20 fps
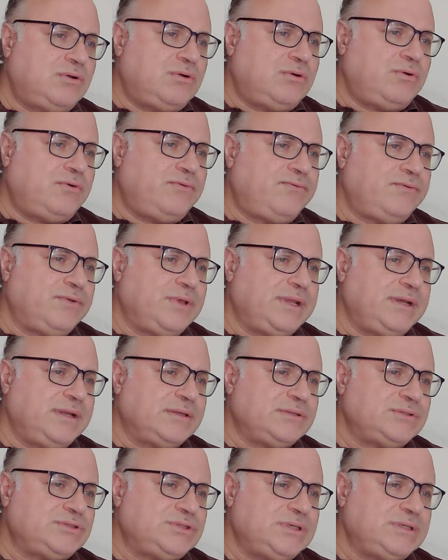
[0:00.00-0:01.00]
of
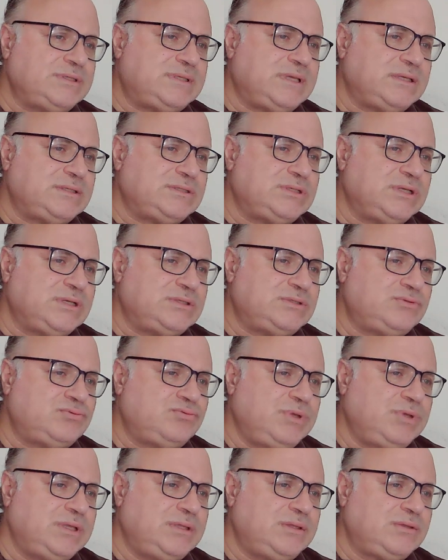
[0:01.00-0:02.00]
energy such as
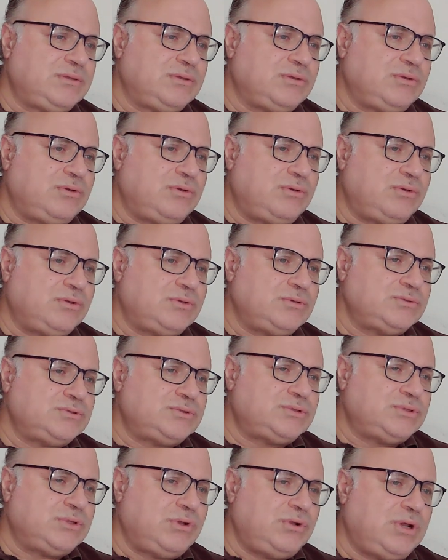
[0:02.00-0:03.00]
wind or
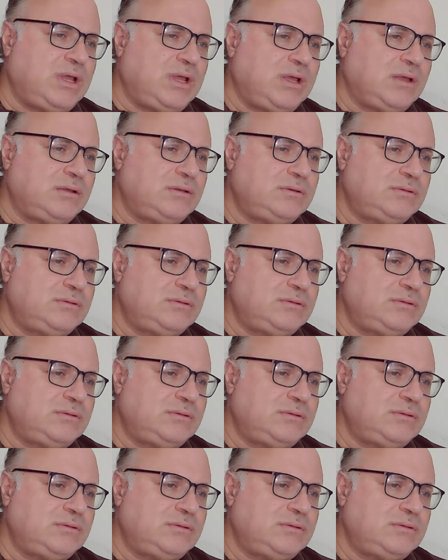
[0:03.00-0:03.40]
solar